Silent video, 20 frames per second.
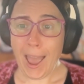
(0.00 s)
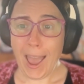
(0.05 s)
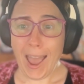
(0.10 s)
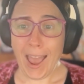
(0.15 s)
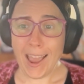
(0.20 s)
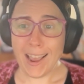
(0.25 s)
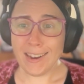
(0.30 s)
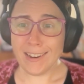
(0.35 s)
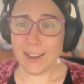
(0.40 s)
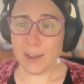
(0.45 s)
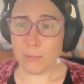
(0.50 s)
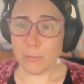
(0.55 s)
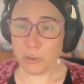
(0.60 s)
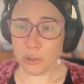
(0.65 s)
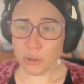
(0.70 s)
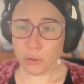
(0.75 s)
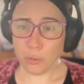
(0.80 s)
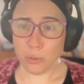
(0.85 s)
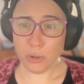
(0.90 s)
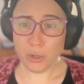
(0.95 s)
And I'm
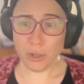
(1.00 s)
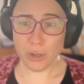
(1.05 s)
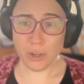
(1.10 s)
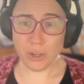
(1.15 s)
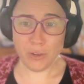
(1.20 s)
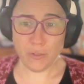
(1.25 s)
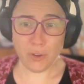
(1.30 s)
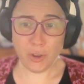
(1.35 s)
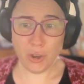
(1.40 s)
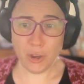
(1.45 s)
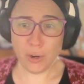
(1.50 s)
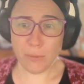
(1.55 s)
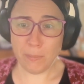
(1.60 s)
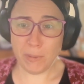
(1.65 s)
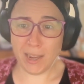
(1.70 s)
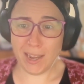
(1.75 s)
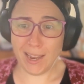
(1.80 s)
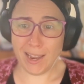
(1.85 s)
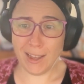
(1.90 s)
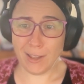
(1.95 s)
sure you've heard
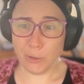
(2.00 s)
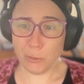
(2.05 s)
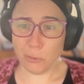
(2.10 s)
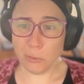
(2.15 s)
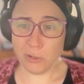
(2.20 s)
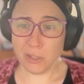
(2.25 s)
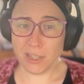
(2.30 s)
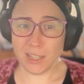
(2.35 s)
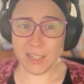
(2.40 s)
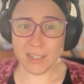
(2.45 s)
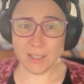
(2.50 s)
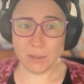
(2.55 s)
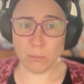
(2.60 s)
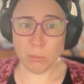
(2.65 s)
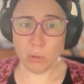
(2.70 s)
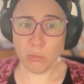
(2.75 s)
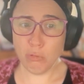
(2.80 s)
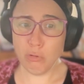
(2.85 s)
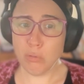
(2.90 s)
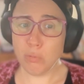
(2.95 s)
me allude to this
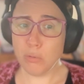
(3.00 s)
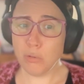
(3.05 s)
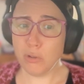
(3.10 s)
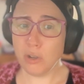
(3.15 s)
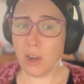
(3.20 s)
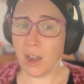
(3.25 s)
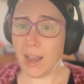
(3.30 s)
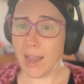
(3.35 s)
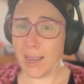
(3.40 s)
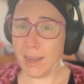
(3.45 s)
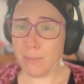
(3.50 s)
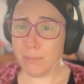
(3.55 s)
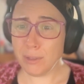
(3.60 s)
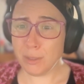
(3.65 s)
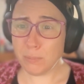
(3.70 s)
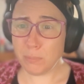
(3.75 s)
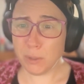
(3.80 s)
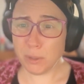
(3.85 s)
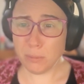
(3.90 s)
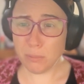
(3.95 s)
multiple
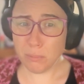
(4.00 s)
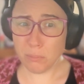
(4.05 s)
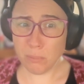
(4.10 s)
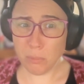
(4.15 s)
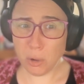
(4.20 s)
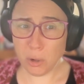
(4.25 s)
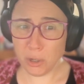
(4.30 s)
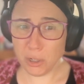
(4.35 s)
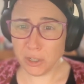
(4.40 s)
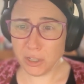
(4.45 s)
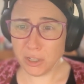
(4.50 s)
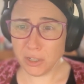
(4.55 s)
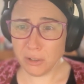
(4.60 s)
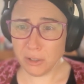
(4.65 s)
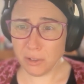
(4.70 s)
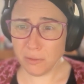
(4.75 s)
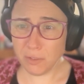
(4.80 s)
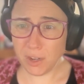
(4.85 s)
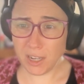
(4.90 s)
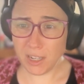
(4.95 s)
times, but monitor
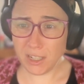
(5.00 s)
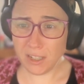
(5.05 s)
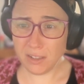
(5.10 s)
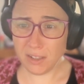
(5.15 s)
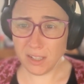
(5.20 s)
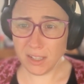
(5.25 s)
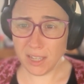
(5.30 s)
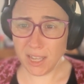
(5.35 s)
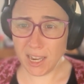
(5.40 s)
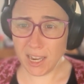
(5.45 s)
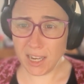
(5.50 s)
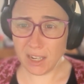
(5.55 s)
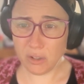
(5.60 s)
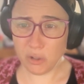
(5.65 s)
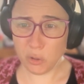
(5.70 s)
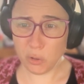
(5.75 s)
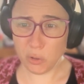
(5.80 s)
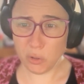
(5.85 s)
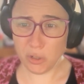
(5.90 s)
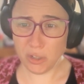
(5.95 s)
it regularly.
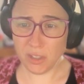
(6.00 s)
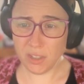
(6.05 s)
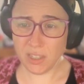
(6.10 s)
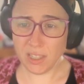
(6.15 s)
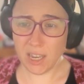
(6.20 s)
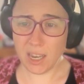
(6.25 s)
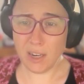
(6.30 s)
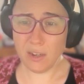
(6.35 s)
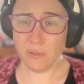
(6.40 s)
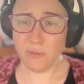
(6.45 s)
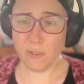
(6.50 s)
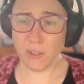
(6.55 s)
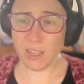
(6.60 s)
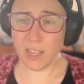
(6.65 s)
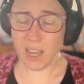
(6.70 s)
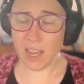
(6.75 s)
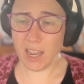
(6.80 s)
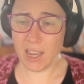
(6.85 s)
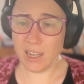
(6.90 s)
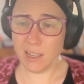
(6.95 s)
Don't just set and
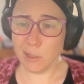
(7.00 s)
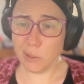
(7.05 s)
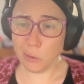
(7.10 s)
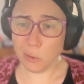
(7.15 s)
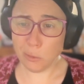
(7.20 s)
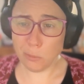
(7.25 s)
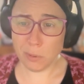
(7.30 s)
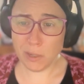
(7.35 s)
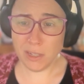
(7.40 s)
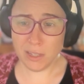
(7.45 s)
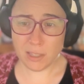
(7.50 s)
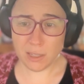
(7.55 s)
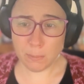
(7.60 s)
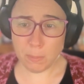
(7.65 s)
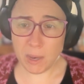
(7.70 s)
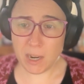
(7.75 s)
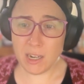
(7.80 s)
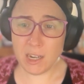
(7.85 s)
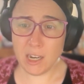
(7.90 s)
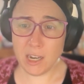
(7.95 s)
forget. Don't be
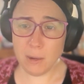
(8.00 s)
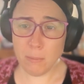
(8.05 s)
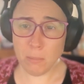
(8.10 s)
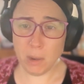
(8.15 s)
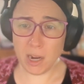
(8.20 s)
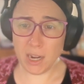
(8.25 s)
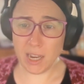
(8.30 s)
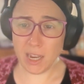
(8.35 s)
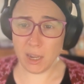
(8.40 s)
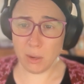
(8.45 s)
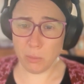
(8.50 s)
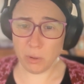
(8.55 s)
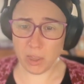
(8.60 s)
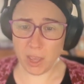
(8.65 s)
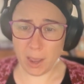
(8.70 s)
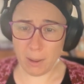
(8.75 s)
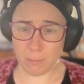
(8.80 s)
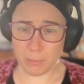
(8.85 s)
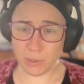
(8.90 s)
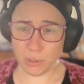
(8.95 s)
spending money with
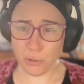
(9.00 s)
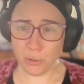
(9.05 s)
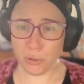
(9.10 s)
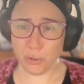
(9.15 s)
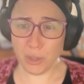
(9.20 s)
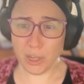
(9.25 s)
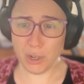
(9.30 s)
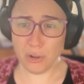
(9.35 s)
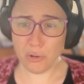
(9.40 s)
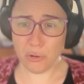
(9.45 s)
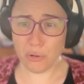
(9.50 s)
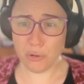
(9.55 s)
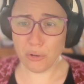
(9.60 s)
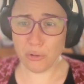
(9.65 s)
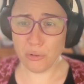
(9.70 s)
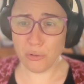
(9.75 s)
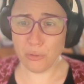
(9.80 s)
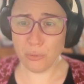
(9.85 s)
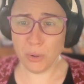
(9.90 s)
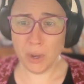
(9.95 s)
absolutely
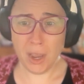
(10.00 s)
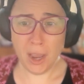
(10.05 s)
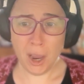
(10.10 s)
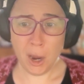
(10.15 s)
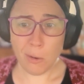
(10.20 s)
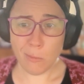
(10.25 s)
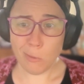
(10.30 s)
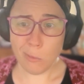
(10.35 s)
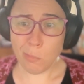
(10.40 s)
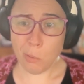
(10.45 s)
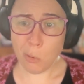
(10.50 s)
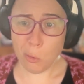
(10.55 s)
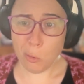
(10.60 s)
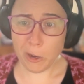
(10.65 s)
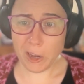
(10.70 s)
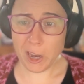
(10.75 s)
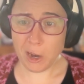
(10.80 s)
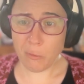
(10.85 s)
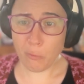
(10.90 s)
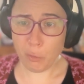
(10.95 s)
no
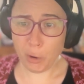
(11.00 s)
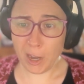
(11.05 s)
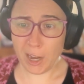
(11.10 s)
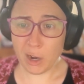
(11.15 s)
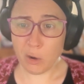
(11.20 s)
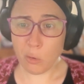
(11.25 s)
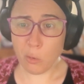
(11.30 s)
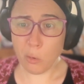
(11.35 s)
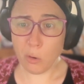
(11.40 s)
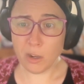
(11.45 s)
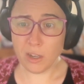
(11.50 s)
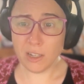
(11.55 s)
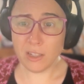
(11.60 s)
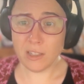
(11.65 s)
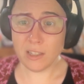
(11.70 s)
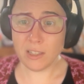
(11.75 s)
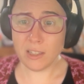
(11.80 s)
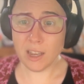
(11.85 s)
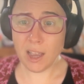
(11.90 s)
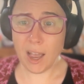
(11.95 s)
reporting
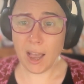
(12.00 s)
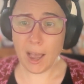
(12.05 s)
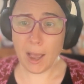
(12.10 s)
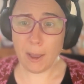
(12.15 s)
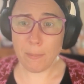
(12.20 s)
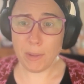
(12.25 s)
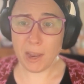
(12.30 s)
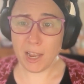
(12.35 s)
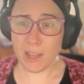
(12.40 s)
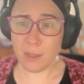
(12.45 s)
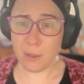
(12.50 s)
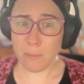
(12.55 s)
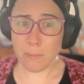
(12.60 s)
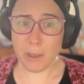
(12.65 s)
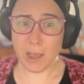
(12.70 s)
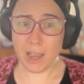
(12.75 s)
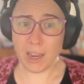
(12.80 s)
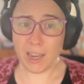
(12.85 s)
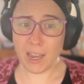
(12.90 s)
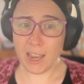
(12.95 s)
recourse in the
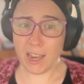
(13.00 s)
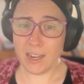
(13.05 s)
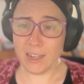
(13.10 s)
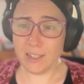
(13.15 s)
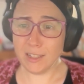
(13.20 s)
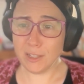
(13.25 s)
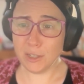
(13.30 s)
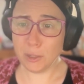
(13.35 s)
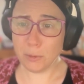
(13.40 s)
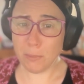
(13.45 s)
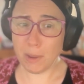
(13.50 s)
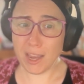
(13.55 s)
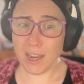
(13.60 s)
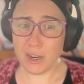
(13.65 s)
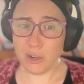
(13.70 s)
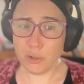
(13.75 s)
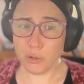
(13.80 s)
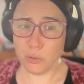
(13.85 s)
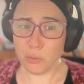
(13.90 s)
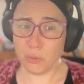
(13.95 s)
back end to
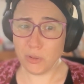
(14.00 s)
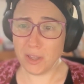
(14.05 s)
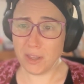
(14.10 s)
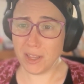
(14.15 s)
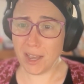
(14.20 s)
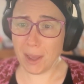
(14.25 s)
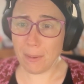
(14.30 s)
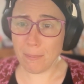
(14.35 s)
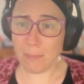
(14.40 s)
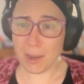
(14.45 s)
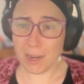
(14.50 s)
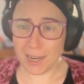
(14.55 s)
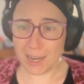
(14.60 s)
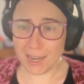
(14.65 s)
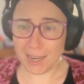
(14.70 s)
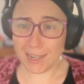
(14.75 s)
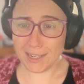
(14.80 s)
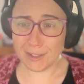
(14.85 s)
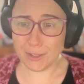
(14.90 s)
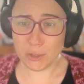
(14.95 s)
make sure that that
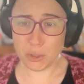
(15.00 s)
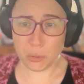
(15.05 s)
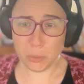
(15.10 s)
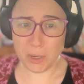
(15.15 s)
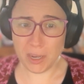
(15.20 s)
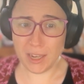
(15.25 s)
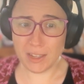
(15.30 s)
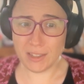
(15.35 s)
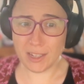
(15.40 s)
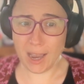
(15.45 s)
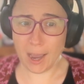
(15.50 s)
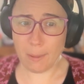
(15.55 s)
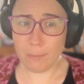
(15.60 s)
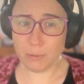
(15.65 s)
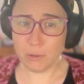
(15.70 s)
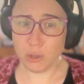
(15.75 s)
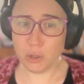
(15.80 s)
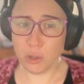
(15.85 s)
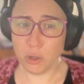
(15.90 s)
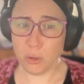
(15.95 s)
money is doing its
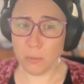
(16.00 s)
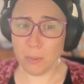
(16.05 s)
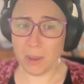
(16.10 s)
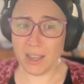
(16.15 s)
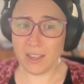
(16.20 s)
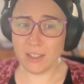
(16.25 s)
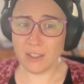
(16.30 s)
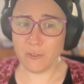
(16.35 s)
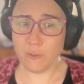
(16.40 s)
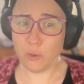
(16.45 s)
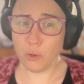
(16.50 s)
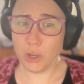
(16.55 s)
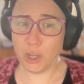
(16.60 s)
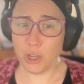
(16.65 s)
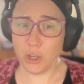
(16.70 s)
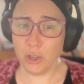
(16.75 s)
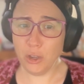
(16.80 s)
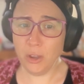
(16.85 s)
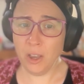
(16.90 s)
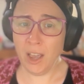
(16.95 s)
absolute best for
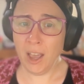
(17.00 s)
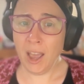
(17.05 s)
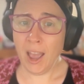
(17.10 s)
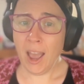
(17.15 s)
you.